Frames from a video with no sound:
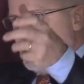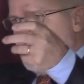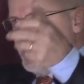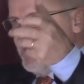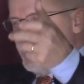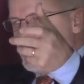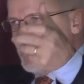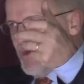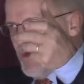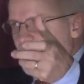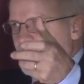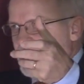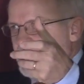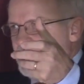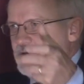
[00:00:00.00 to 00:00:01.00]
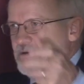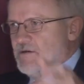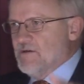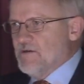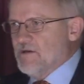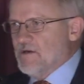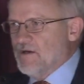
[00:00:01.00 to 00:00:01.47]
I mean, you could hook
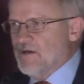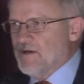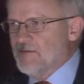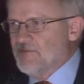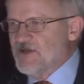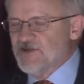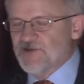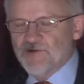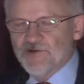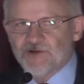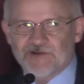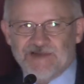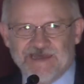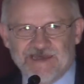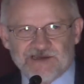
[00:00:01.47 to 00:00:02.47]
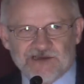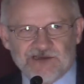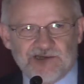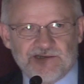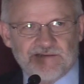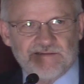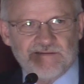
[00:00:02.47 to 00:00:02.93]
uh, material
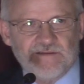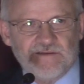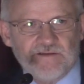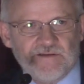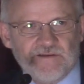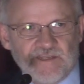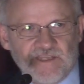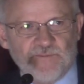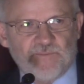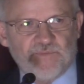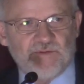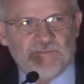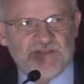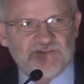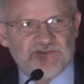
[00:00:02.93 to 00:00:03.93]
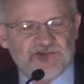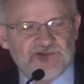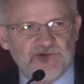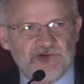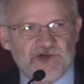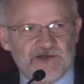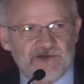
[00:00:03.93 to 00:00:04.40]
handling implements
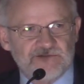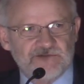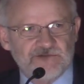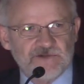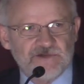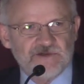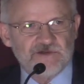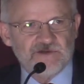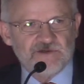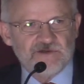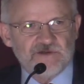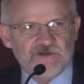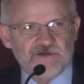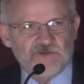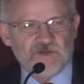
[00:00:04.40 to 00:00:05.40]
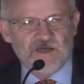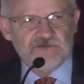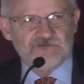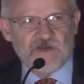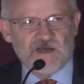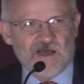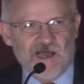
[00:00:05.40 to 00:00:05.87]
to it.
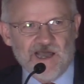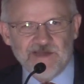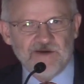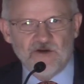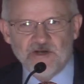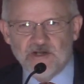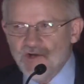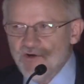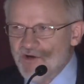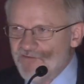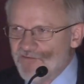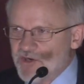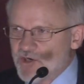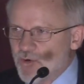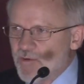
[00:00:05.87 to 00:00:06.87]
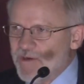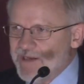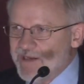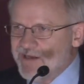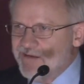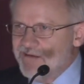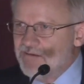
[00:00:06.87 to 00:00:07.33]
But I don't know of a
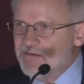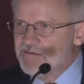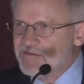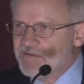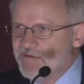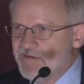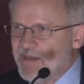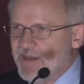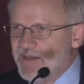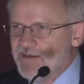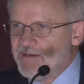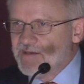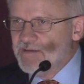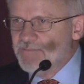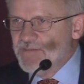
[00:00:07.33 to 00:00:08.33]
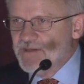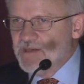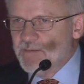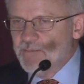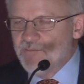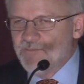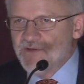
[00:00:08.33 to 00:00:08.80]
crane today that can pick
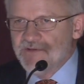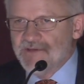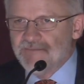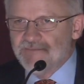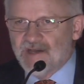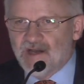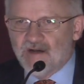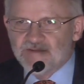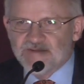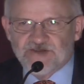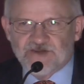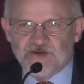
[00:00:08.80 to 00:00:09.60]
up a million pounds.